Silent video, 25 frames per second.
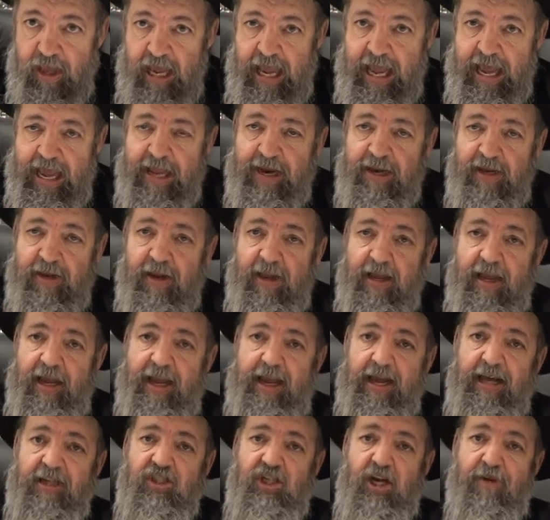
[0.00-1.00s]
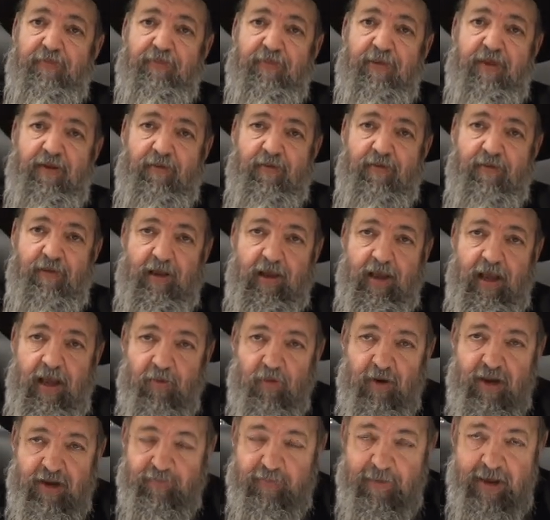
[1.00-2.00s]
in Egypt. He
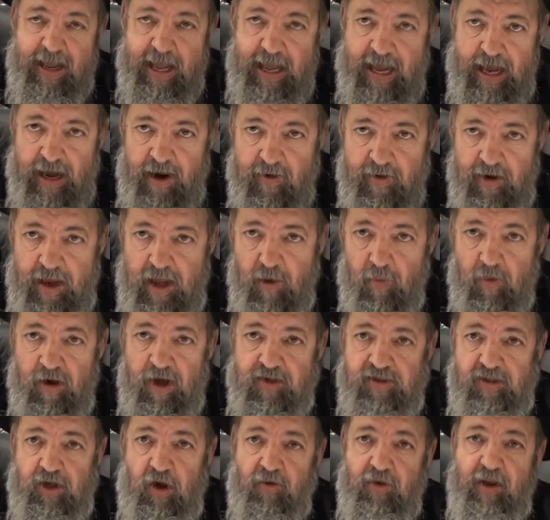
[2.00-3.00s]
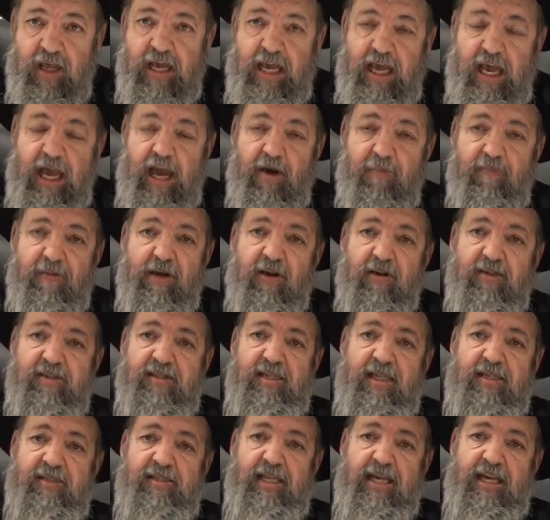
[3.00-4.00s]
wouldn't be here. He was only here because
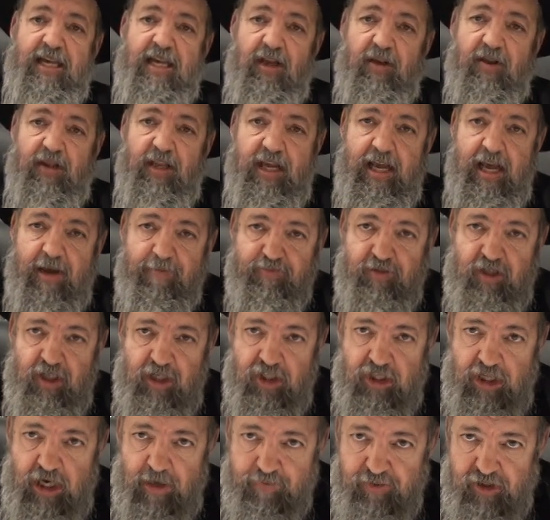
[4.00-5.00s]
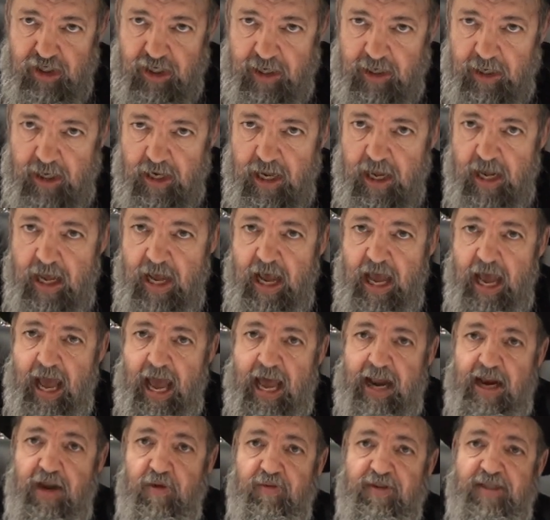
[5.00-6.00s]
since he killed the Egyptian
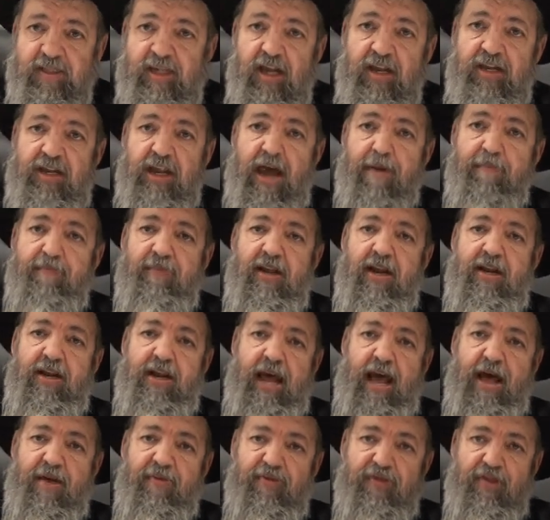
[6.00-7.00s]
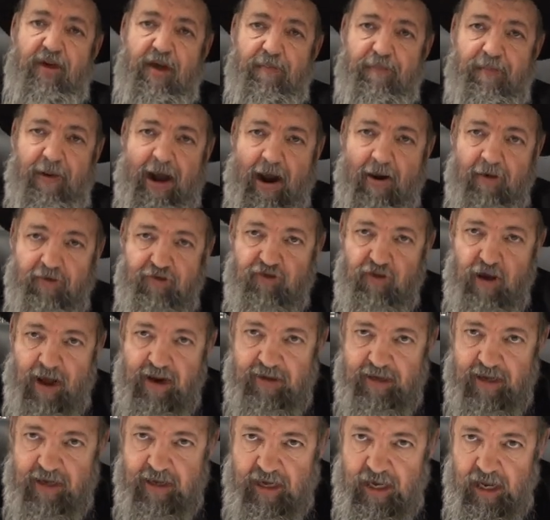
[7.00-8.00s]
and he was condemned to death and power
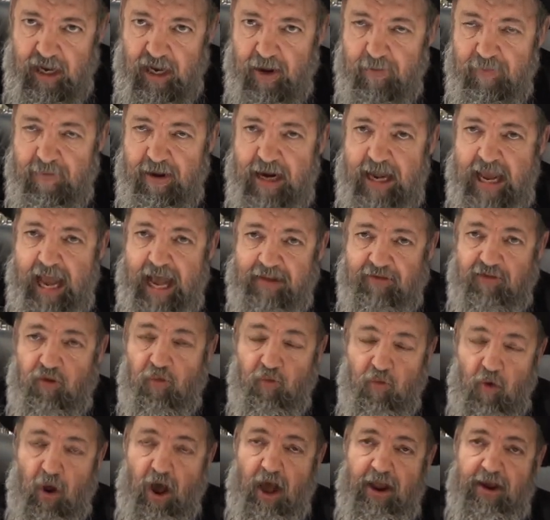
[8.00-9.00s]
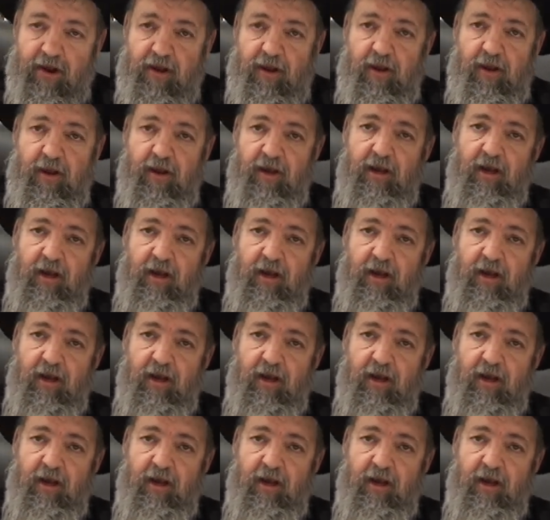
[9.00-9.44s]
tried to kill him and he had to run,